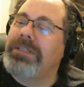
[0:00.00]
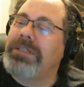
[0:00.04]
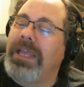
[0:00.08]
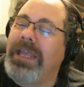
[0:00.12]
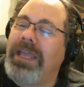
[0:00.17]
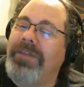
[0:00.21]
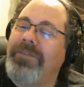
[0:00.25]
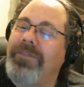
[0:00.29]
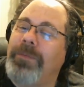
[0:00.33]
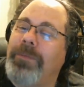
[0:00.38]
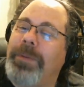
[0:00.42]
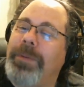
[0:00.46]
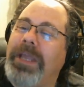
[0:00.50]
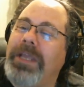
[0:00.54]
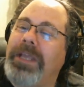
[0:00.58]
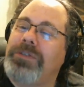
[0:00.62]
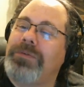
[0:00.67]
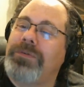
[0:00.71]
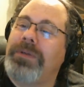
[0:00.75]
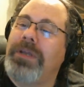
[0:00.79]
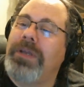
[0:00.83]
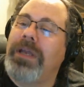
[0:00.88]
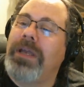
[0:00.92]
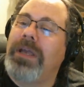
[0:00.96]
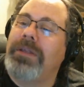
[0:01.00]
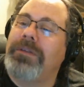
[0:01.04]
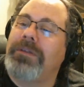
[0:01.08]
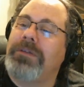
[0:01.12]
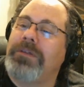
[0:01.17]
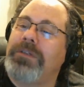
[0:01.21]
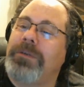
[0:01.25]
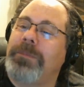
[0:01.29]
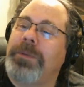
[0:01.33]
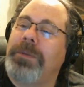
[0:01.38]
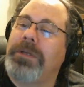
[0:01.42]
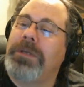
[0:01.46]
I have a Patreon.
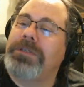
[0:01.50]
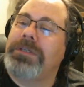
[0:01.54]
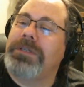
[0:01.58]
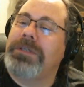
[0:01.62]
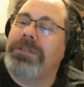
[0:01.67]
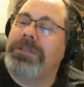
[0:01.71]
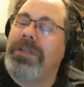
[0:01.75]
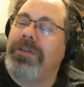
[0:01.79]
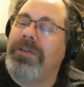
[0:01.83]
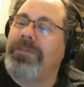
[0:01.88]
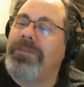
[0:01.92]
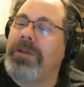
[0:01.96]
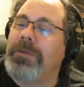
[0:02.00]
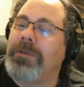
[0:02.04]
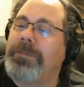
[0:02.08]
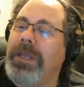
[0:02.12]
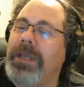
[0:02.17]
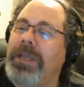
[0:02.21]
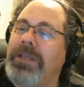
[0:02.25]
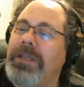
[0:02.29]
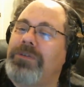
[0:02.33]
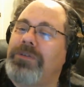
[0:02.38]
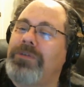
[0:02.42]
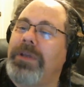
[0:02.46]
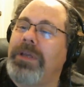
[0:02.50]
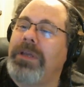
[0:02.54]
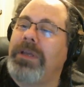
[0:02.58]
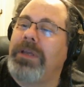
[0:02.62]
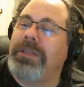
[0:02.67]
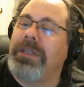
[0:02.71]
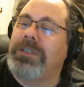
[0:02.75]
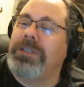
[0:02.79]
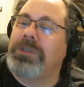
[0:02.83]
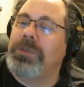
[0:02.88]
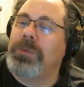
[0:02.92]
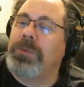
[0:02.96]
There's a bunch of stuff on Patreon
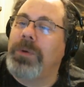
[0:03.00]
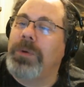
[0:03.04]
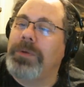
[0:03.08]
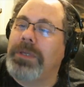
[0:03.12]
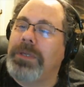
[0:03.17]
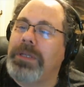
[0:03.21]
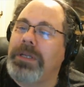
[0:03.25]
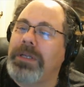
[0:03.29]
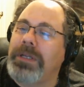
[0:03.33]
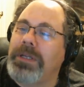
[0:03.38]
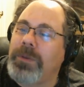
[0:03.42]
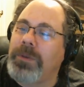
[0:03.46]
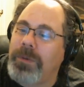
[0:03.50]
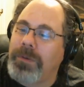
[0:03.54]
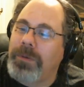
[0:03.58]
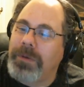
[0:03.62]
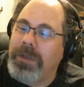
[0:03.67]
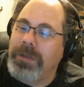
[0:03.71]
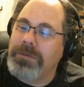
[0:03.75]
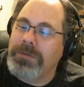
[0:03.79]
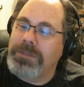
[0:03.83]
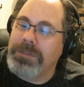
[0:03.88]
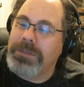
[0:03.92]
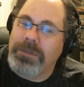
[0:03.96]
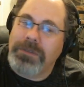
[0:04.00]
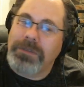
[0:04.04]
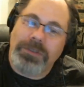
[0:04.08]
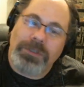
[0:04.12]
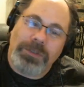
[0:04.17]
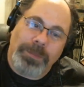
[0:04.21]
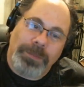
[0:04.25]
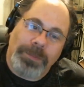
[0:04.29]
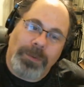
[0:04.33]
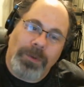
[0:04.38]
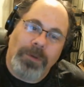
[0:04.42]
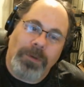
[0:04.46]
that you won't get anywhere else. You can
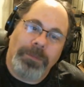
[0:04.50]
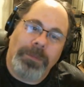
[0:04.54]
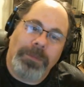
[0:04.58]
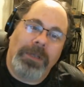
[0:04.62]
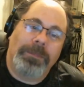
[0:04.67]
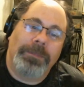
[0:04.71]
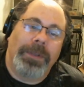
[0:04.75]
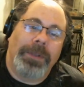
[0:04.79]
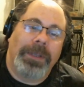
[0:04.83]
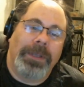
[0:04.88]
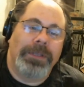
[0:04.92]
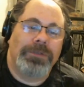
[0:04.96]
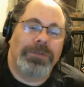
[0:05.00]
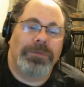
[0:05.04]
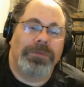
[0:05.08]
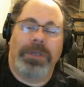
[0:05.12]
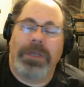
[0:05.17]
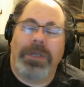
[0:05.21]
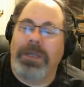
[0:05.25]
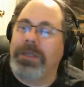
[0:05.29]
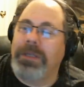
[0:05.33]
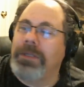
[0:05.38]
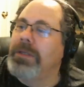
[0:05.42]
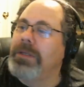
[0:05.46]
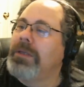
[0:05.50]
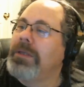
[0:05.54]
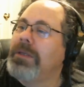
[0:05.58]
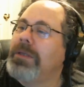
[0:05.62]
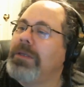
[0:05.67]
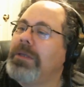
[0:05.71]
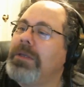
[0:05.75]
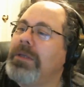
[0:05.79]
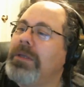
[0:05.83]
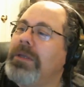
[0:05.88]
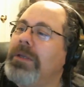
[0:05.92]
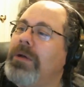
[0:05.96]
support me on Patreon,
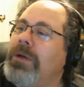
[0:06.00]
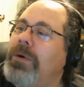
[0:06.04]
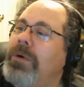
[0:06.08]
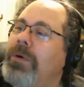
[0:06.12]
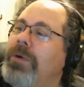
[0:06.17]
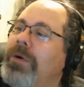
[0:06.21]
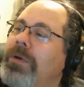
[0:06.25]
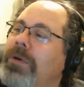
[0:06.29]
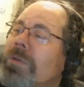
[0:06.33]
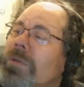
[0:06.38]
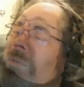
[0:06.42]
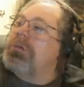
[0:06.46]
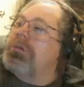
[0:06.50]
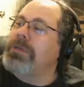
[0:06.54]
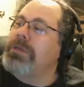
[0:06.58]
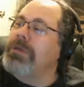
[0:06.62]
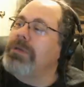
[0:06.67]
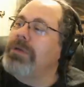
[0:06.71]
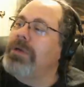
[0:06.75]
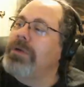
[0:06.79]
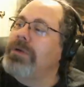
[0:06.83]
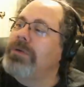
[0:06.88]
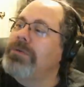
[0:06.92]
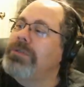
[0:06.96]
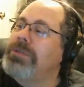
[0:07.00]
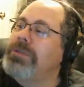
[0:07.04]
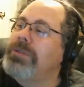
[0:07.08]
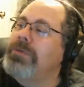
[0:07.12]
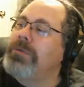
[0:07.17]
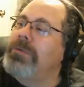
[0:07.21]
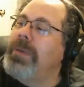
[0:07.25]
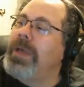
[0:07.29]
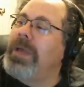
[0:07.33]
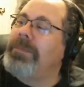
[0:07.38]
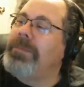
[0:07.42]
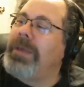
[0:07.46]
or you can go
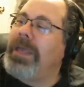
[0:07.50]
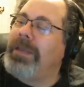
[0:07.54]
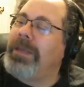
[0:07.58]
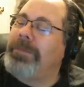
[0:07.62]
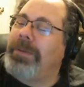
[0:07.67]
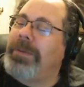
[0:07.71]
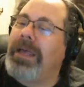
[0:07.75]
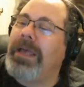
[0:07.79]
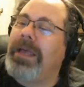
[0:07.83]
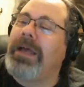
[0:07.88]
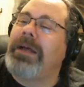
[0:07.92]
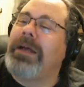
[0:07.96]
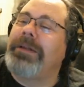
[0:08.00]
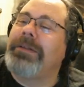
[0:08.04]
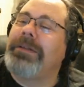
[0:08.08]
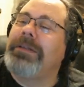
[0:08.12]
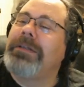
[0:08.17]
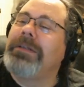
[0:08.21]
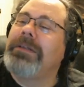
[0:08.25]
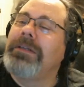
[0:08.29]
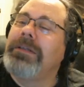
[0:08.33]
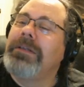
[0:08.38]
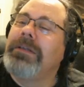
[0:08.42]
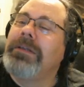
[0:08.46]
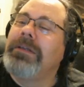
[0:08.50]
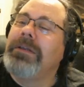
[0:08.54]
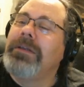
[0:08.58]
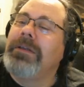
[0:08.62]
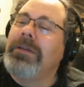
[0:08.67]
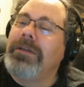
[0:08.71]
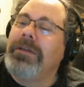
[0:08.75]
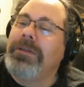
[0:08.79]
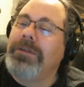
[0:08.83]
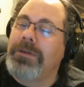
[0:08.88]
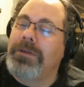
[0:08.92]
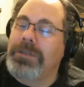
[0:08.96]
to my PayPal.
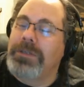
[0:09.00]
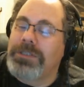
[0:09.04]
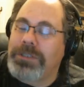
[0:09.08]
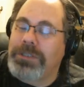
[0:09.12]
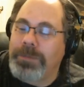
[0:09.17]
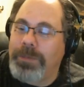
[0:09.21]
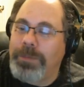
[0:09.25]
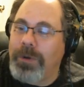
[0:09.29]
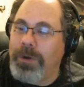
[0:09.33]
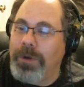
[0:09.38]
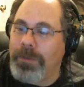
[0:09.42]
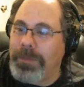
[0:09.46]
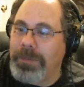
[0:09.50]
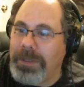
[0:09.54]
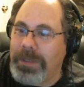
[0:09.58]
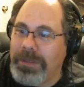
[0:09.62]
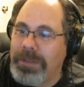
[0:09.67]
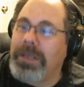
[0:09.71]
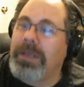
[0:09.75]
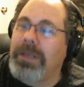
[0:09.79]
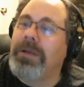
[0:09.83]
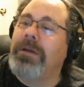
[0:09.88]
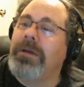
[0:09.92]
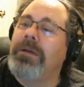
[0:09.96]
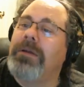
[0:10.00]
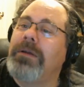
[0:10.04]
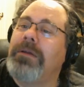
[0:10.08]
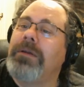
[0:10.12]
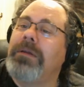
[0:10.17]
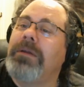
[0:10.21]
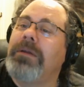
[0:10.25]
You can support me there.